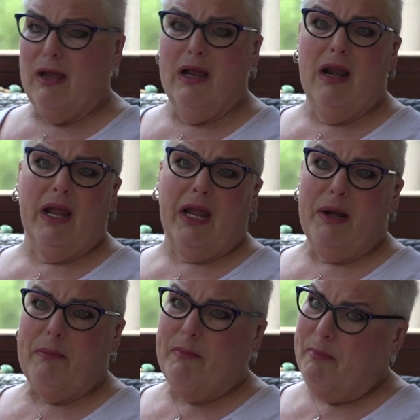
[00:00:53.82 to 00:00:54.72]
and I
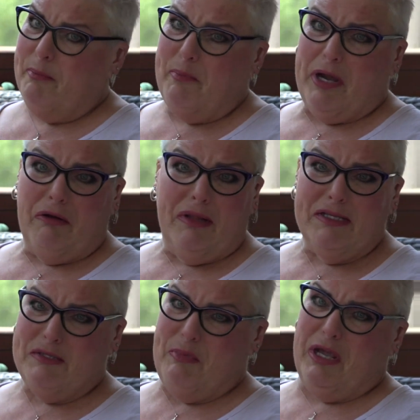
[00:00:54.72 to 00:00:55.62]
can barely
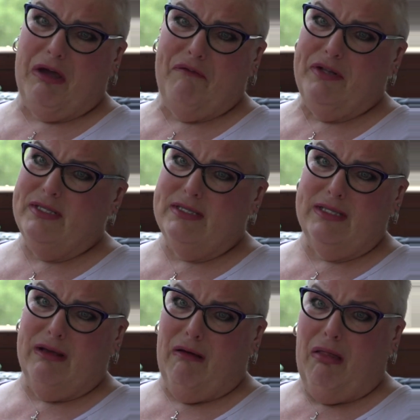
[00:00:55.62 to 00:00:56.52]
speak of it still.